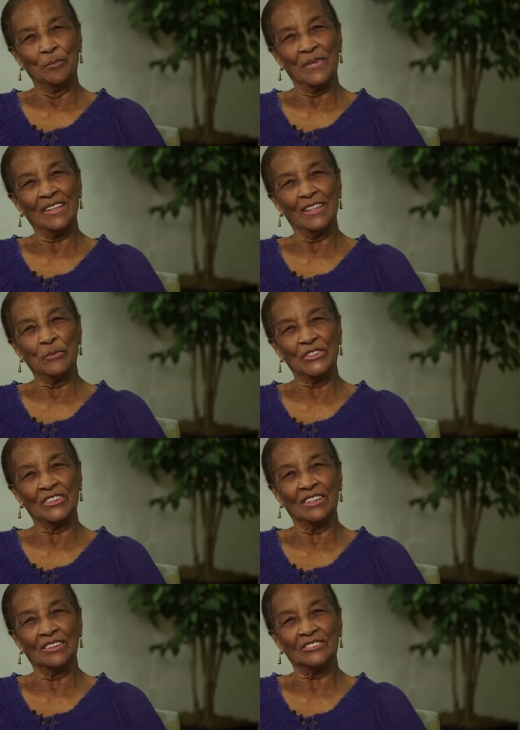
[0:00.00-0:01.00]
my name is
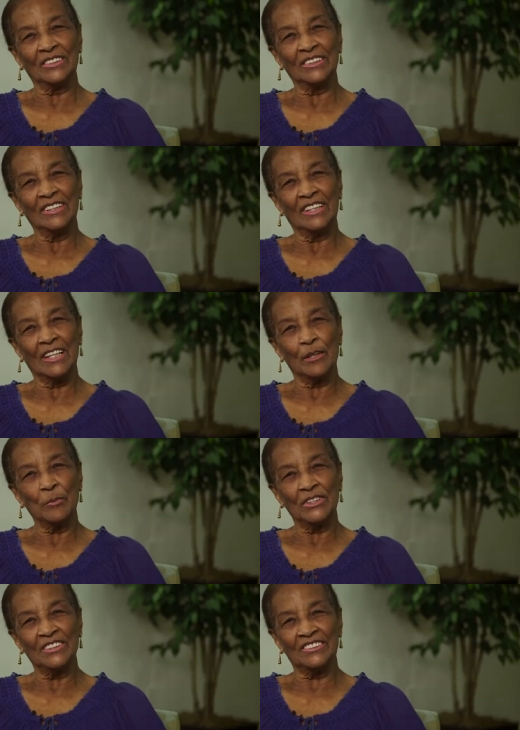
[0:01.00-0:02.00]
Hildred and I'm
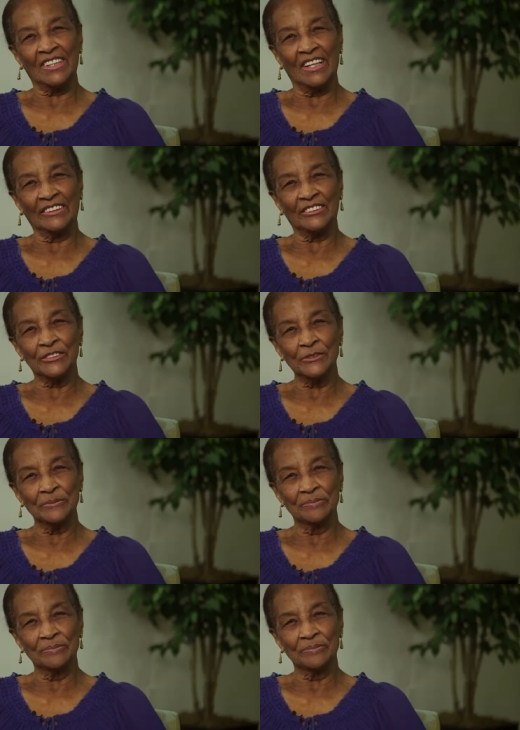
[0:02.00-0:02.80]
a designer.